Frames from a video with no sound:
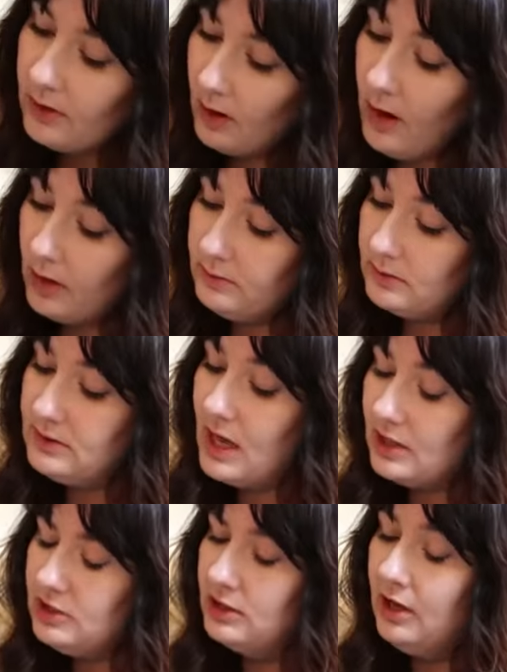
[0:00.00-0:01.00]
Oh, that's
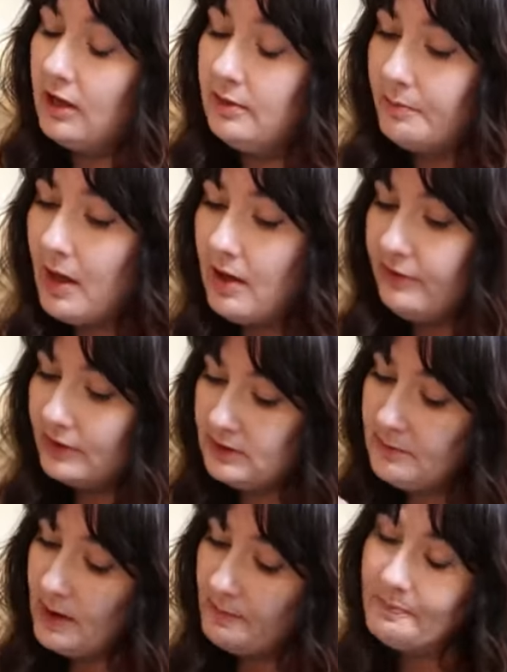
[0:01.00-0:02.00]
actually like the perfect
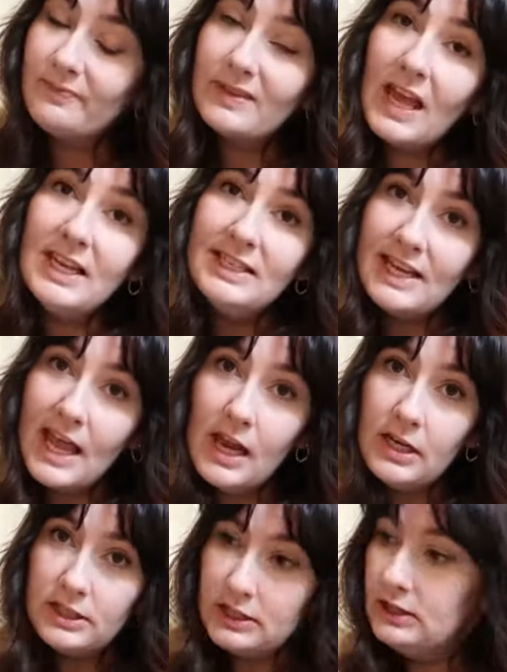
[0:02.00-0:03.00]
amount.
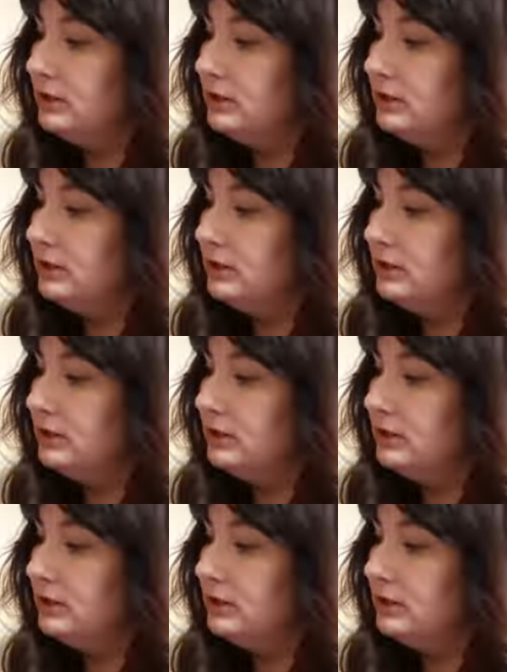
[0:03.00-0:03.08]
Nailed